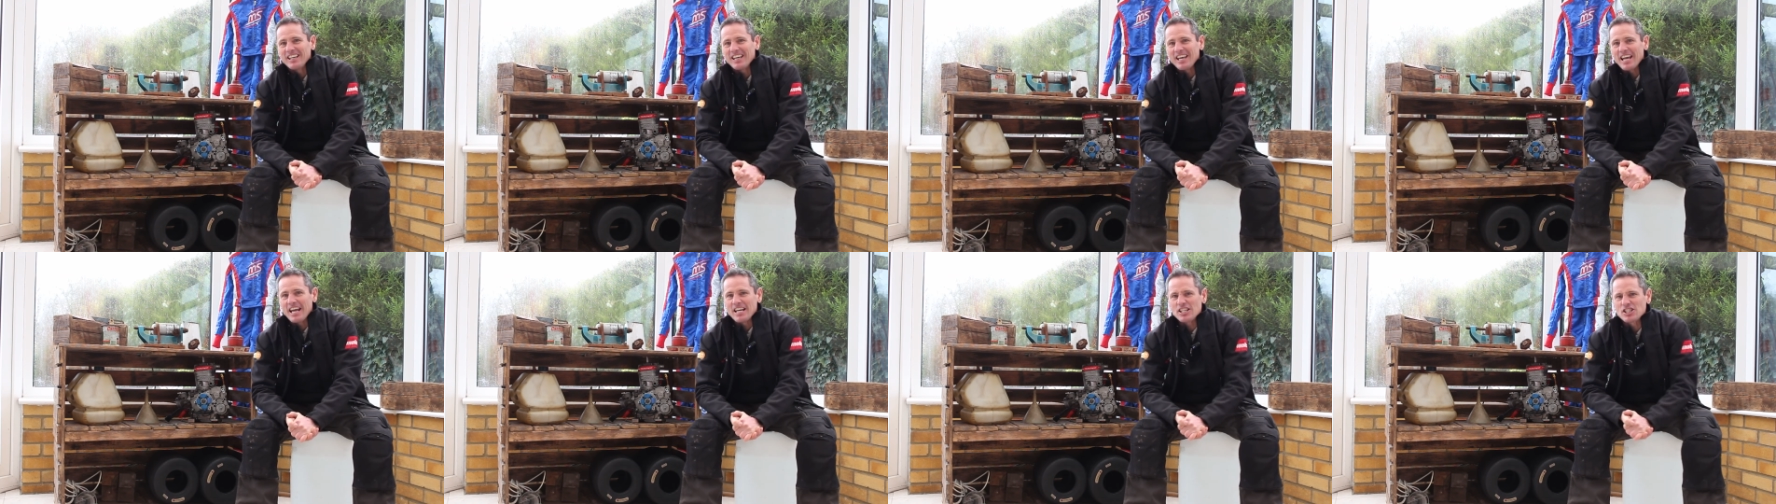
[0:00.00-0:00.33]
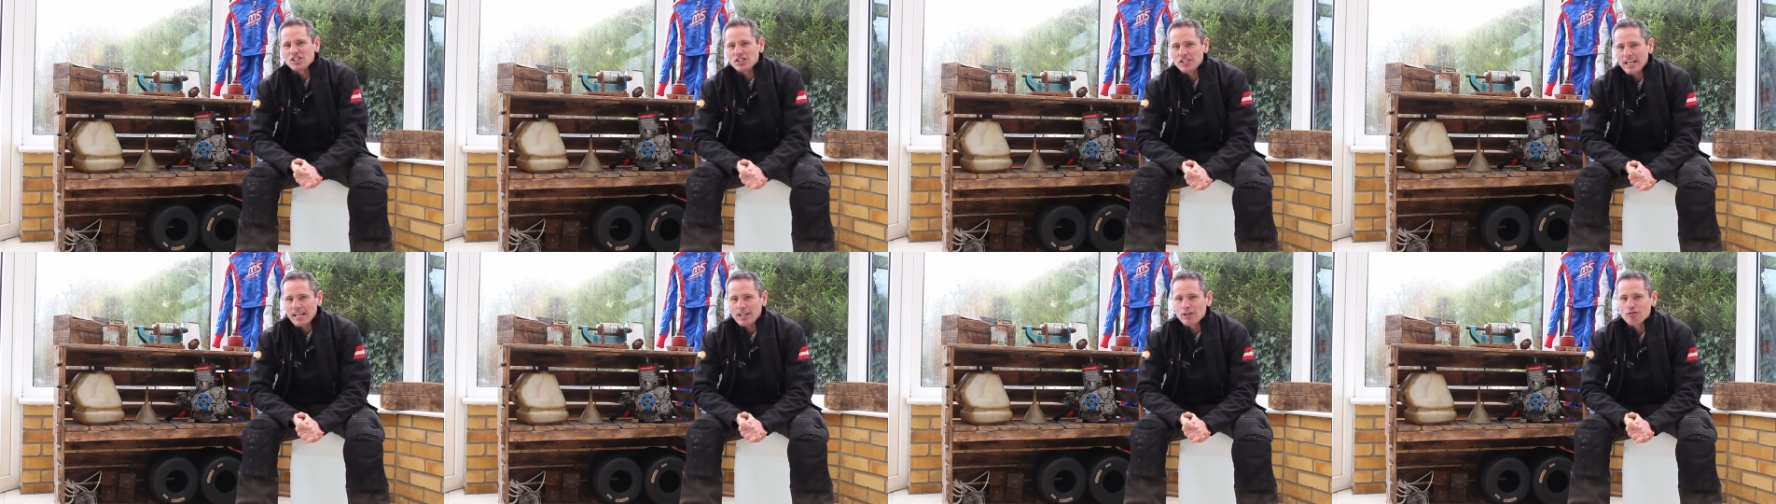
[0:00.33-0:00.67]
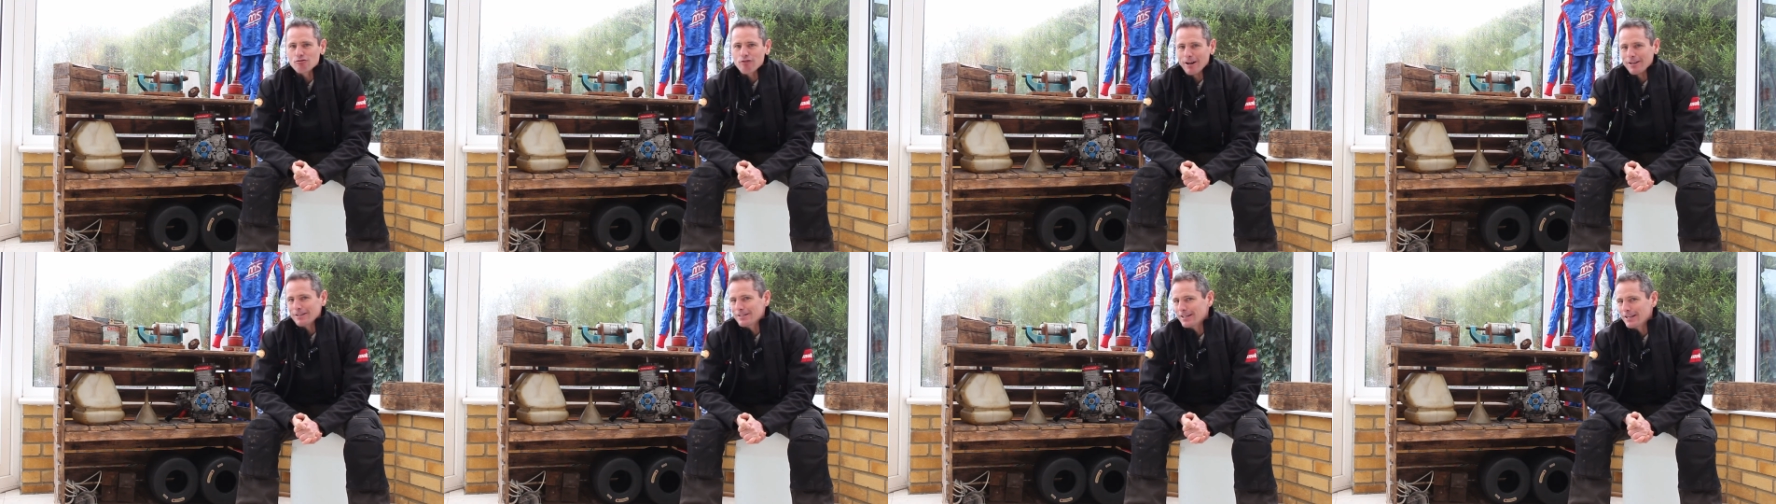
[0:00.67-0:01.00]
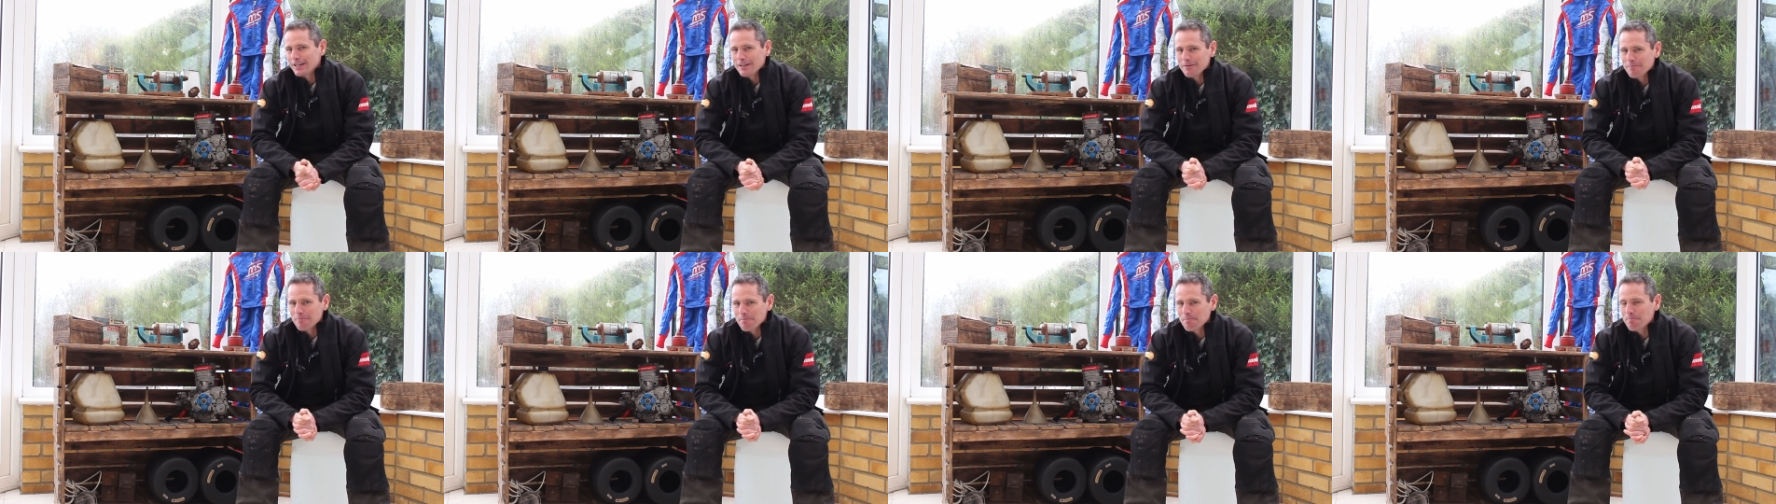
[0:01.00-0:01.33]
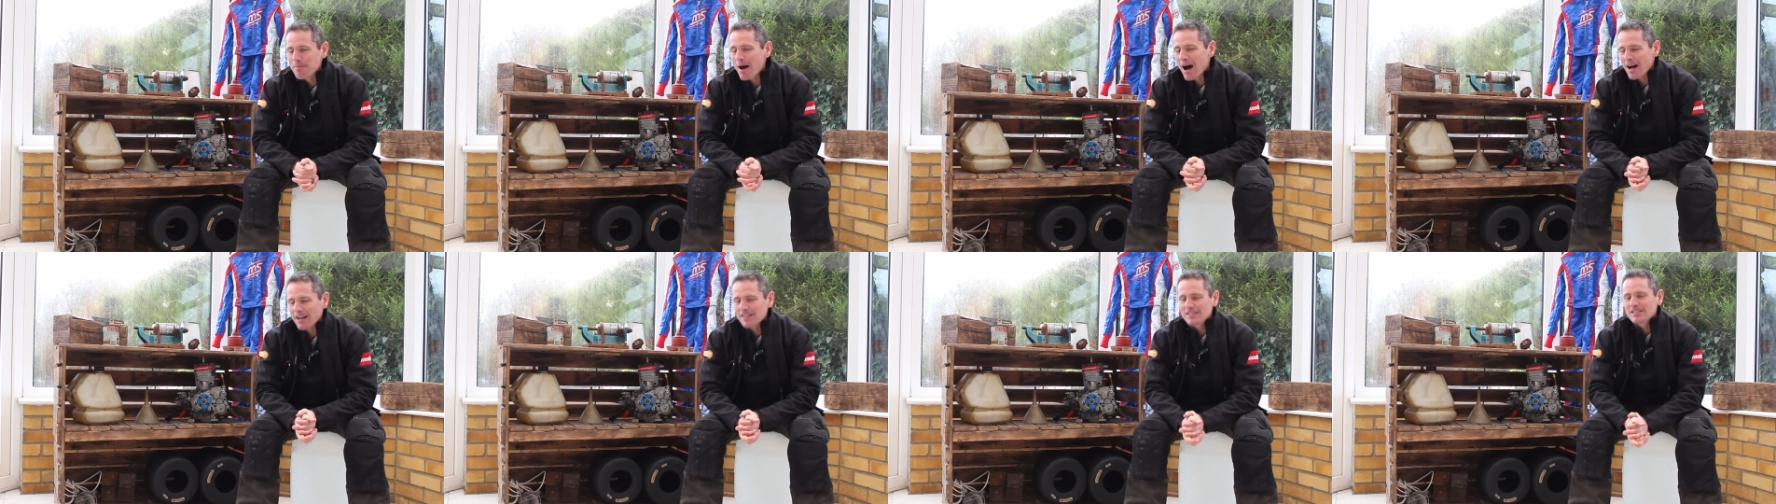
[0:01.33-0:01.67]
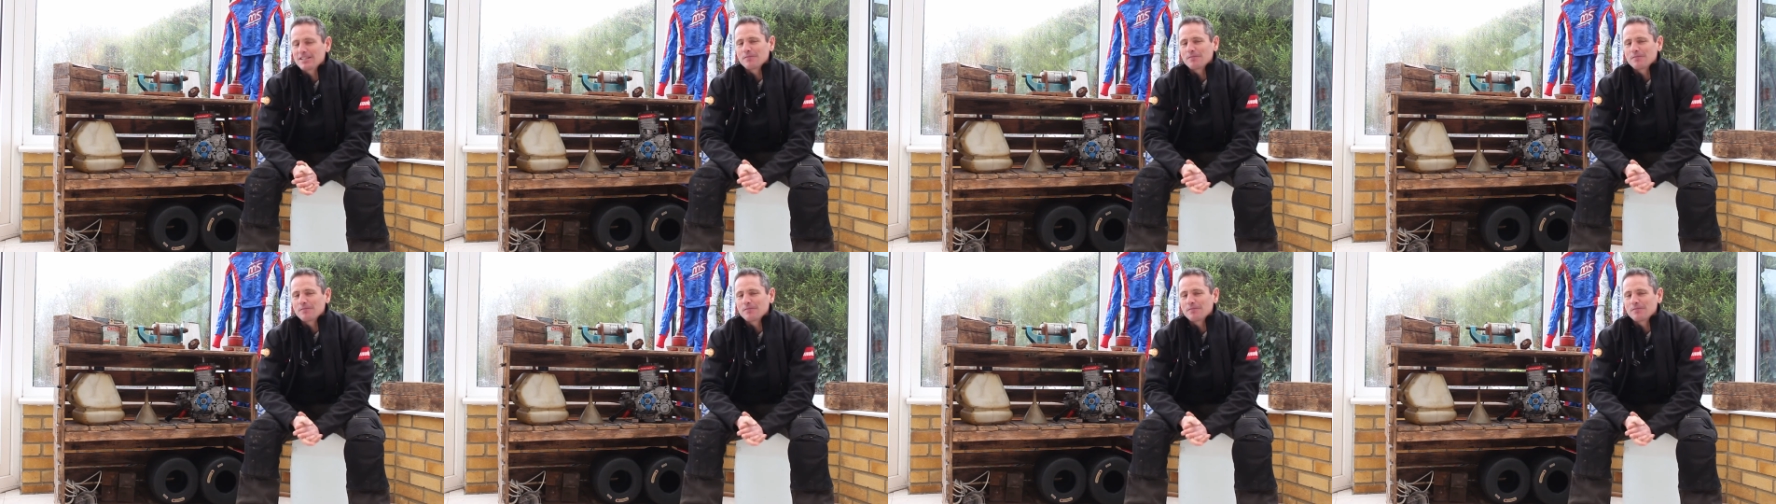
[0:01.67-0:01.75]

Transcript: it's secret, but